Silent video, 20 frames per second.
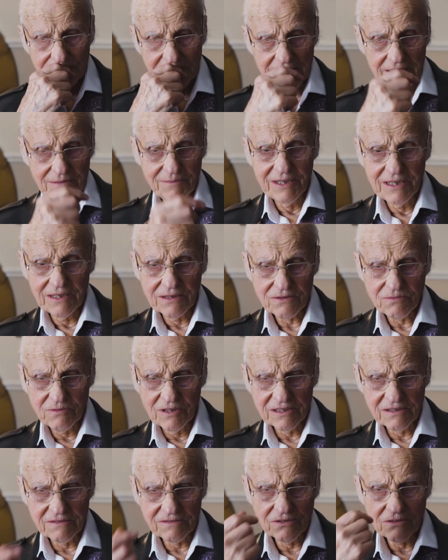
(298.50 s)
But I mean, it's
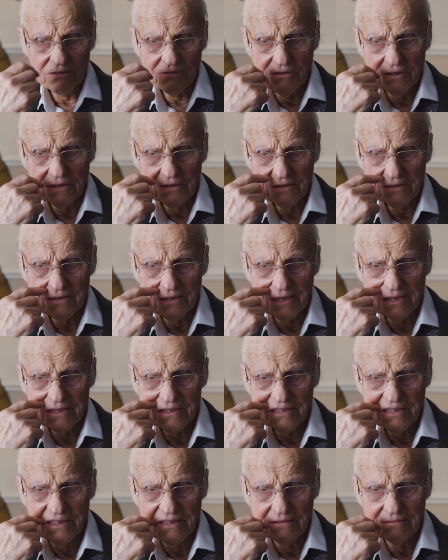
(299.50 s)
wonderful quality,
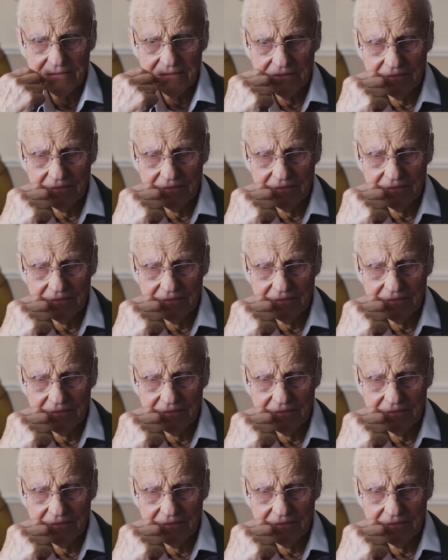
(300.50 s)
isn't it?